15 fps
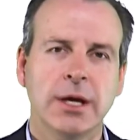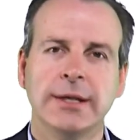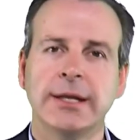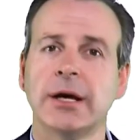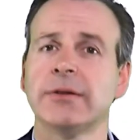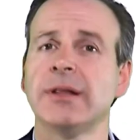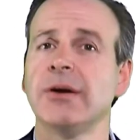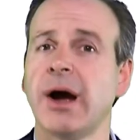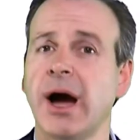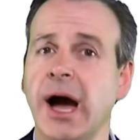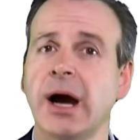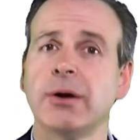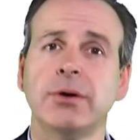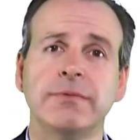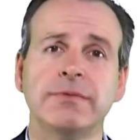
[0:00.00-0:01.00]
Now, there
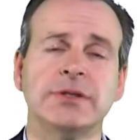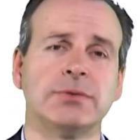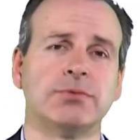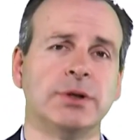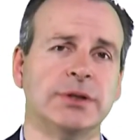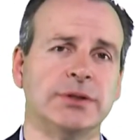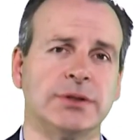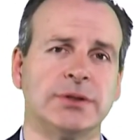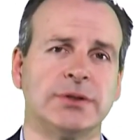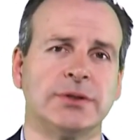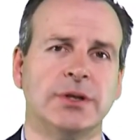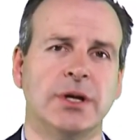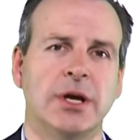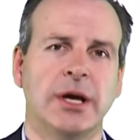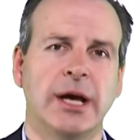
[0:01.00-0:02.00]
are obvious
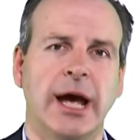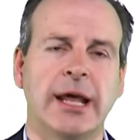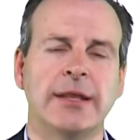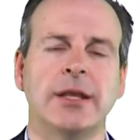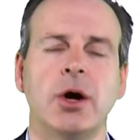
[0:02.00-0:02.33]
risks, and